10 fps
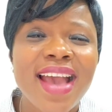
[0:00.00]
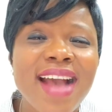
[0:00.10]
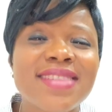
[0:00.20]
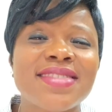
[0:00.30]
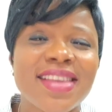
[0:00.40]

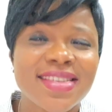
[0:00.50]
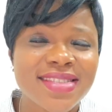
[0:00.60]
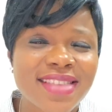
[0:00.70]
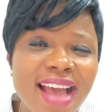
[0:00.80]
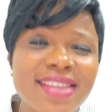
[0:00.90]
as their
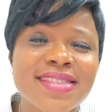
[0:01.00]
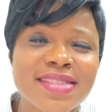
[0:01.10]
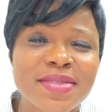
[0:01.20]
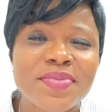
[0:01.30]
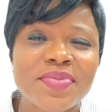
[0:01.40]
snacks.
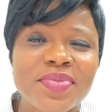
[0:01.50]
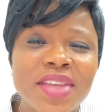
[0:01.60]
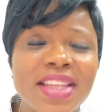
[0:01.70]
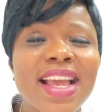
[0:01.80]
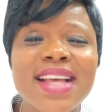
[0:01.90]

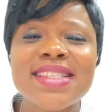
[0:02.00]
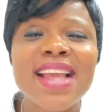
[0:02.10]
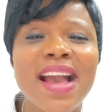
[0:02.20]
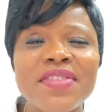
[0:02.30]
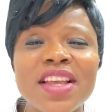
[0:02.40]
They can
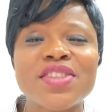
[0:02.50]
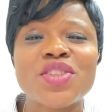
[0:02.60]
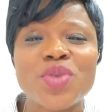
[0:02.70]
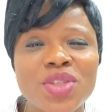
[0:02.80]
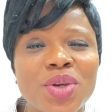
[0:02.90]
still have their
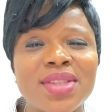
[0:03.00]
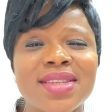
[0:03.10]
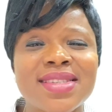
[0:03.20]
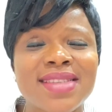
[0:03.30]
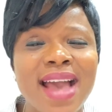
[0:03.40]
sweet on the
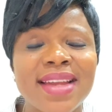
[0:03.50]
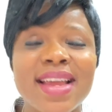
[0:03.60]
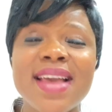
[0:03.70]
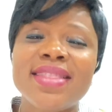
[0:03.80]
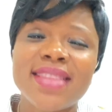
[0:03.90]
side.
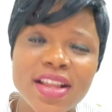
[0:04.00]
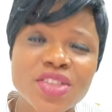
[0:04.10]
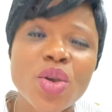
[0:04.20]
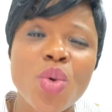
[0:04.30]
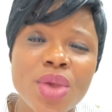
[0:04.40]

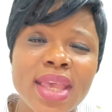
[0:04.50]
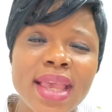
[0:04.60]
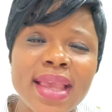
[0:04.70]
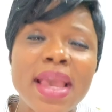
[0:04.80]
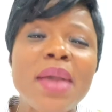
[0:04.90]
That's
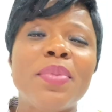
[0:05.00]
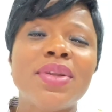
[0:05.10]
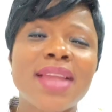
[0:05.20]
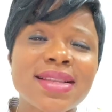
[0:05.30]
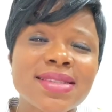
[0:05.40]
okay,
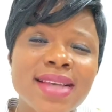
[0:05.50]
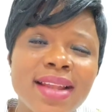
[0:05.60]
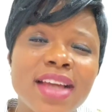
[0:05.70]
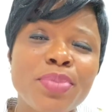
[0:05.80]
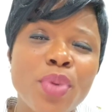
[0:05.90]
but that
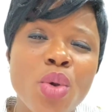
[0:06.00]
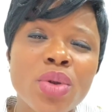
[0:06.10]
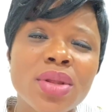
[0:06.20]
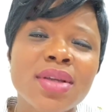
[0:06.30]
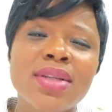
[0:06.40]
salad
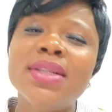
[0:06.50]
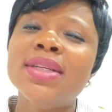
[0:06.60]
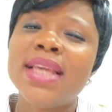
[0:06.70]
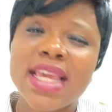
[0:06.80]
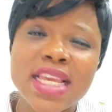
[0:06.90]
bowl
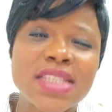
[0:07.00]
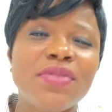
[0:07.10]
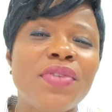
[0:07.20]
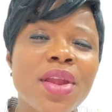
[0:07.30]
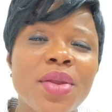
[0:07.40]
is
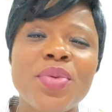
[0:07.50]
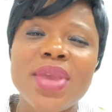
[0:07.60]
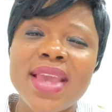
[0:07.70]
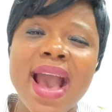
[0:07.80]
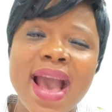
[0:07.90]

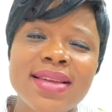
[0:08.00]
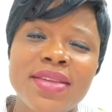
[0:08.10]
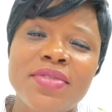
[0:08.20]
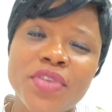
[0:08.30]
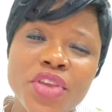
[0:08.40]
very
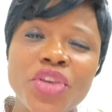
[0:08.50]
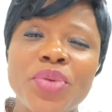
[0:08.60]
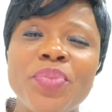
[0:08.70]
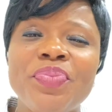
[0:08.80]
handy for you.